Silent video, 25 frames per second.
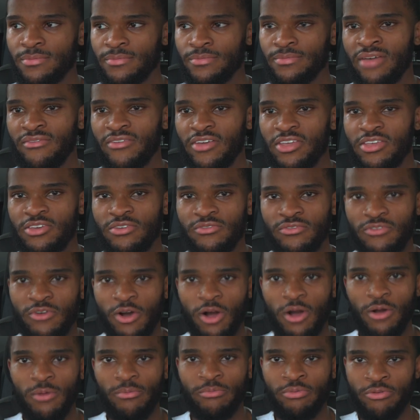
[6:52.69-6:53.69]
and then you've
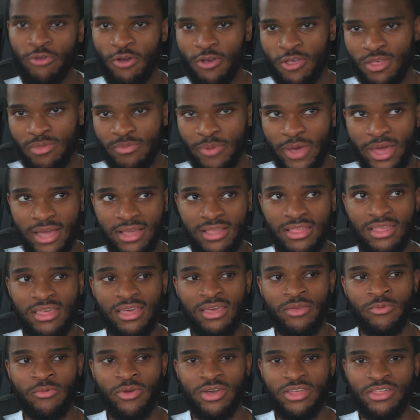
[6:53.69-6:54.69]
got
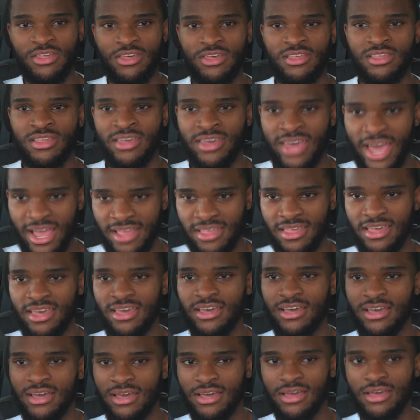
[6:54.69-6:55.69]
prospecting, which is
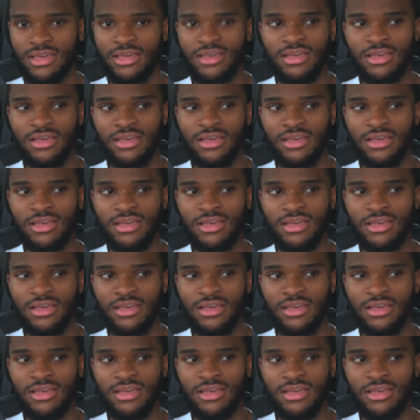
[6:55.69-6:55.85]
getting